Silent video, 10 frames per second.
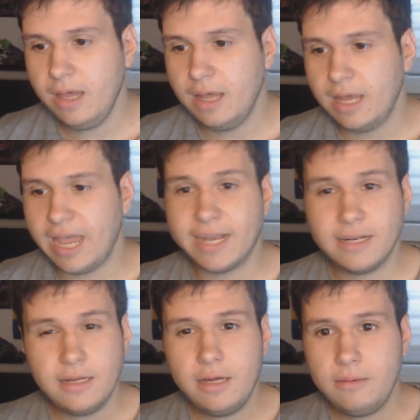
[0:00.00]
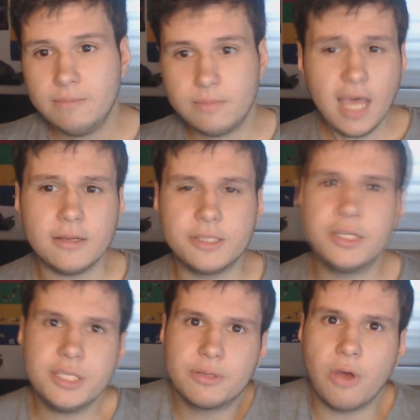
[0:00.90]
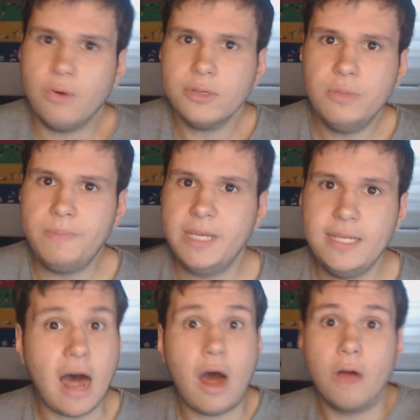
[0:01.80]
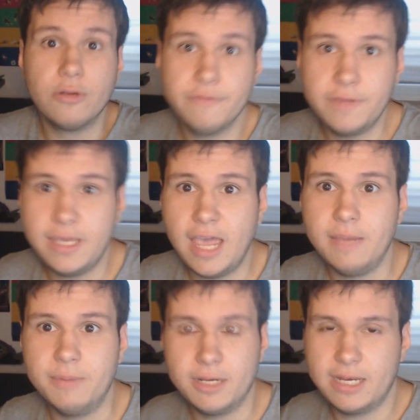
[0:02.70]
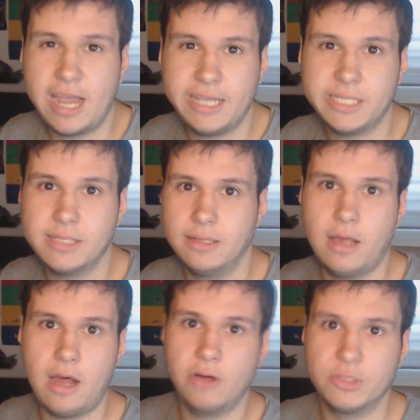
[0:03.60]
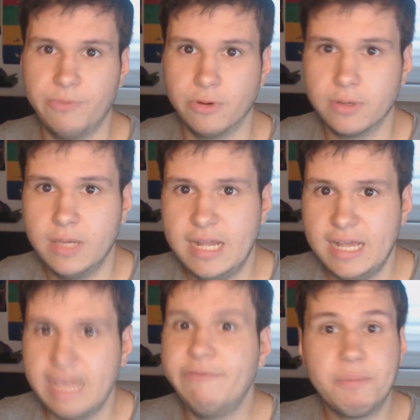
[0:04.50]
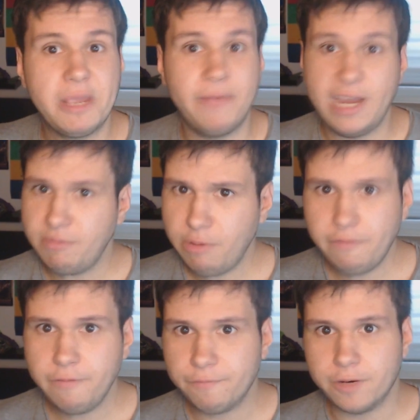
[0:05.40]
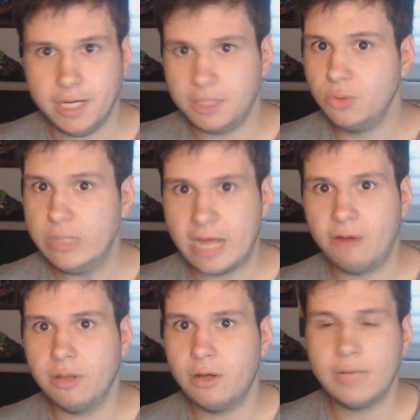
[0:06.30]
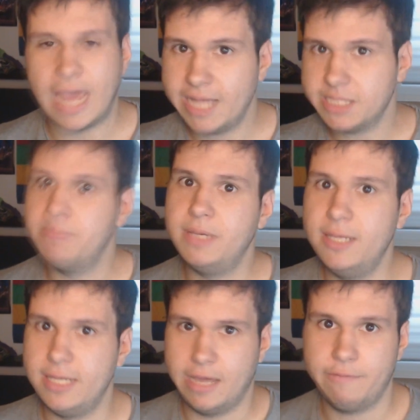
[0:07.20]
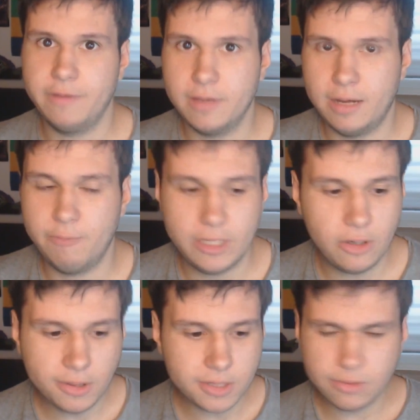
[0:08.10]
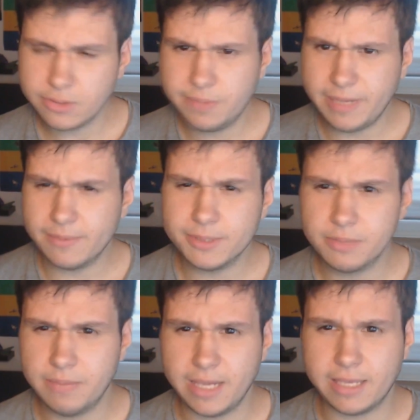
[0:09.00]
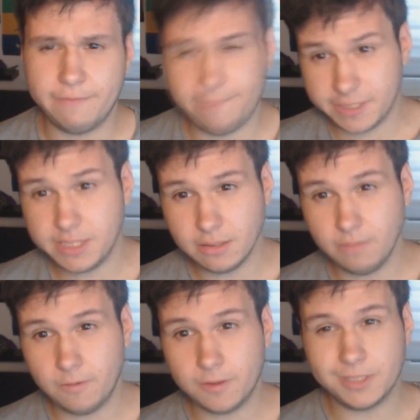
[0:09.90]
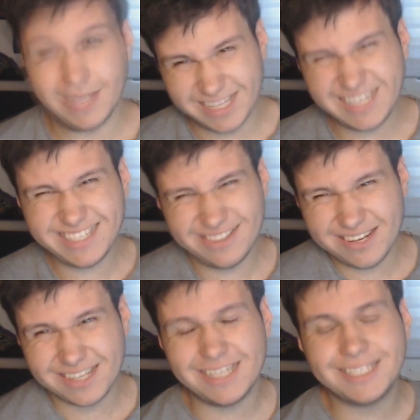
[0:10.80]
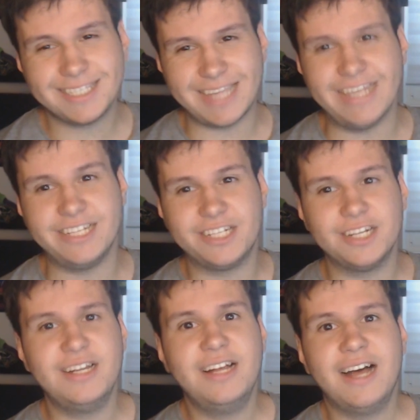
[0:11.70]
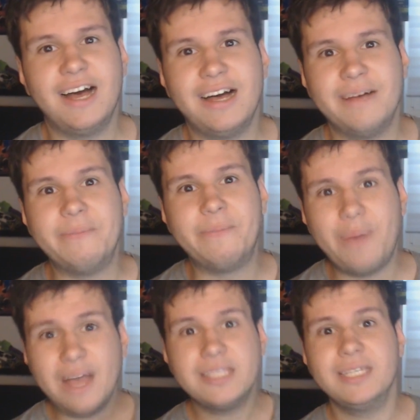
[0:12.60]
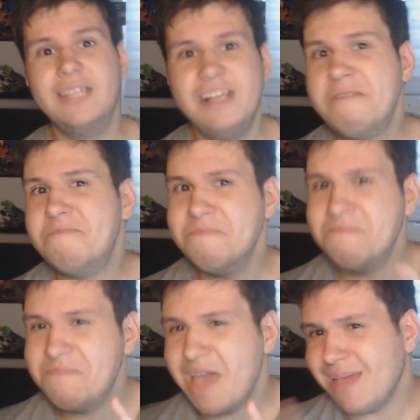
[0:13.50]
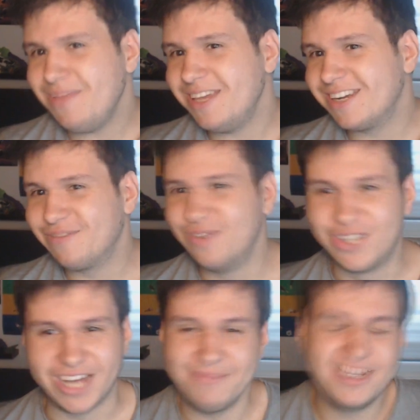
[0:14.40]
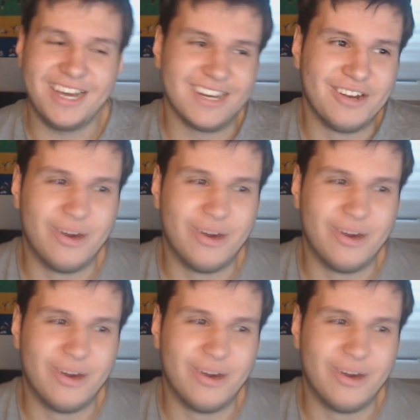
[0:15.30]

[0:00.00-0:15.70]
And it's just going to be the art of the game in a nice little art book. It will be available for free to download as a PDF. We're not going to be able to make a physical version, at least not at this stage. But maybe in the future. I mean, I don't know.